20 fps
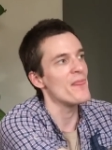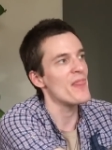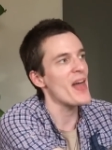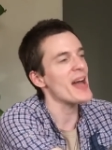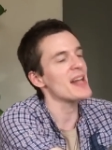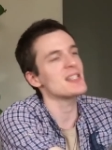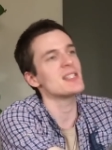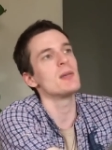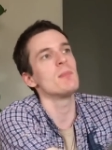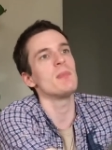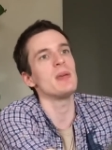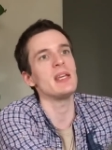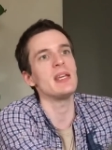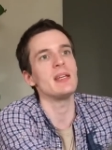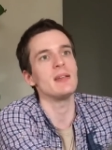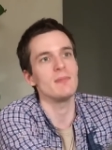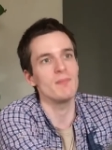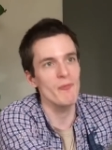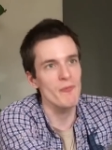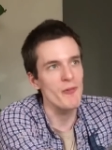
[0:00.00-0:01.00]
that to
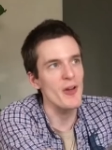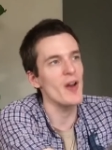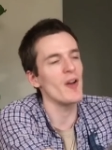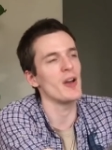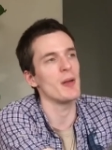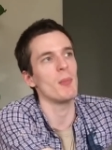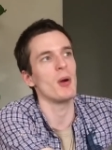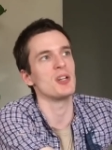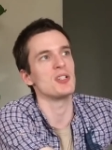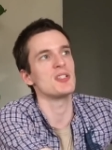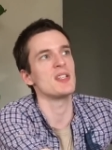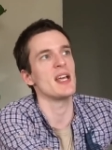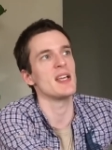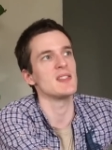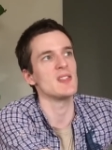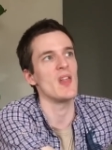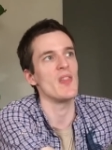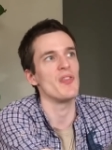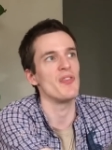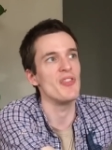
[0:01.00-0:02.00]
me very much
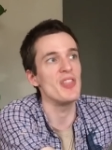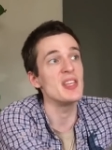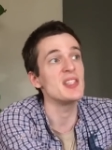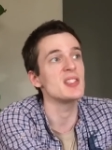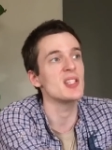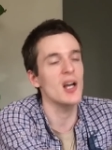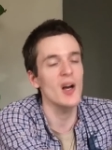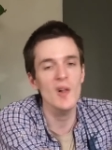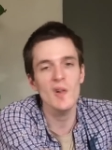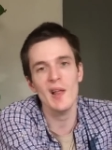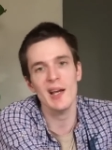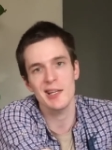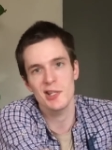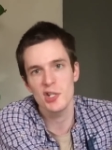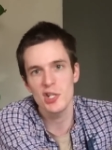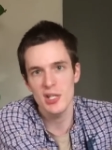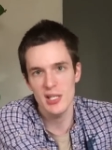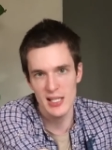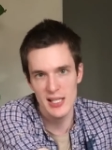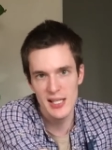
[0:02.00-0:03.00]
says that this
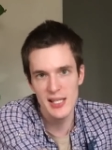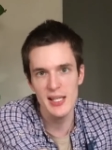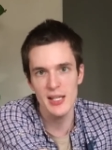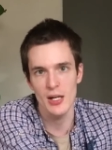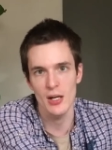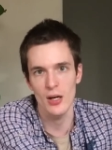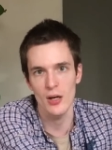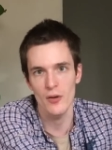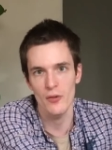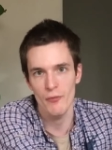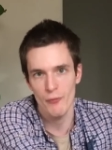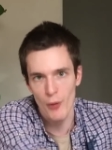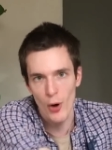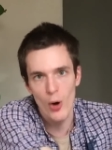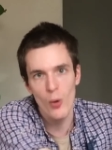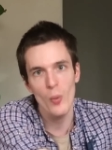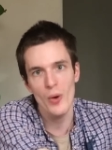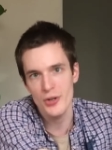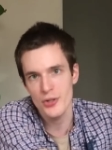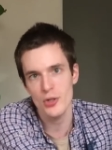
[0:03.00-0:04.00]
collection here,
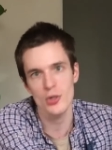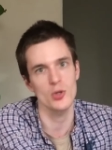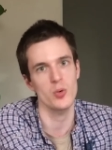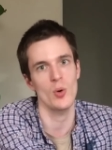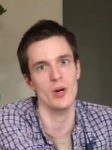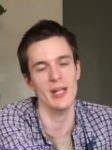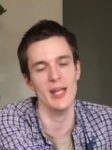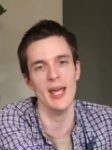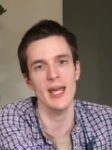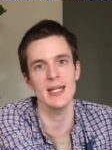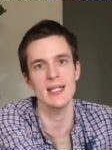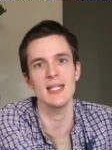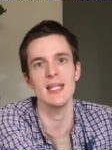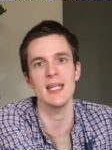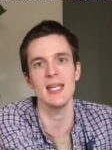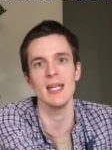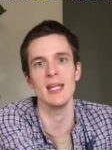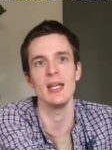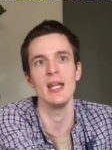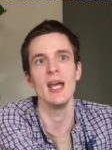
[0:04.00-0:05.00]
Fall Winter twenty
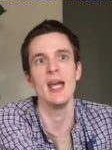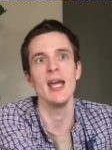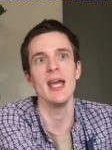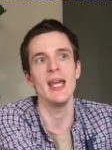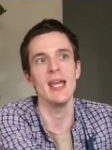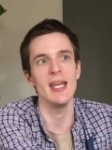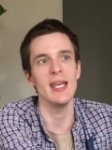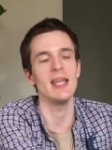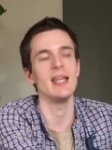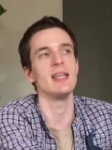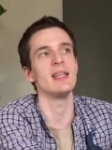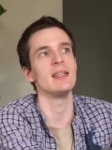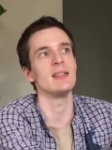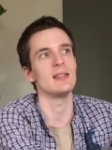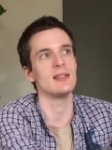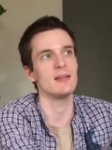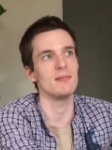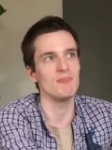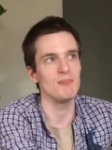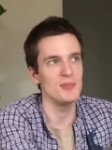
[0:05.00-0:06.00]
eighteen,
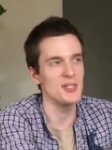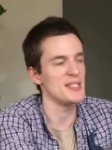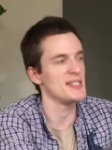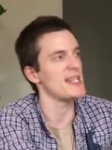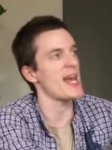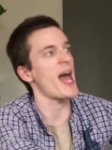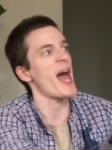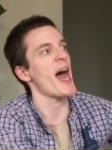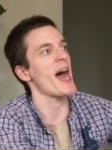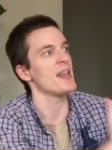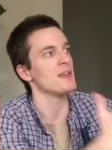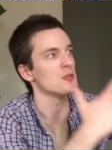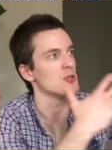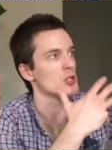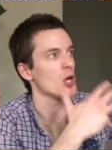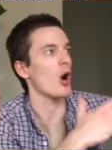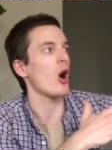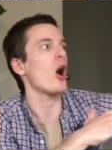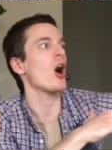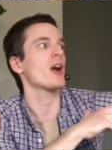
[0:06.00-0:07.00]
is
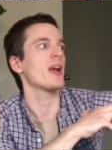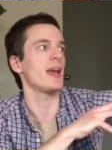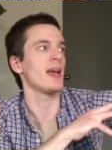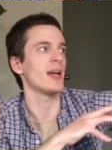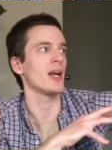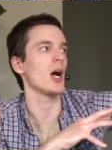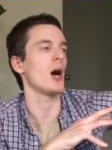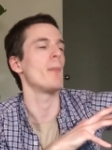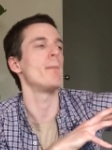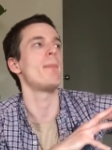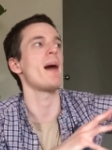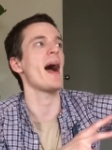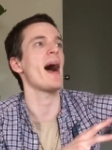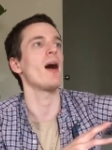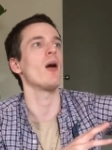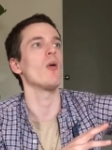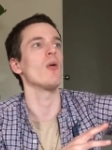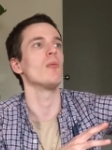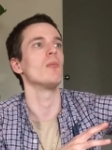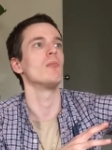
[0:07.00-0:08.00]
Dad talking
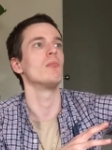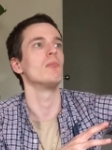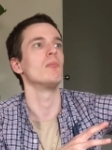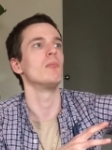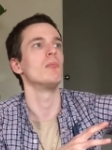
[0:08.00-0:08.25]
about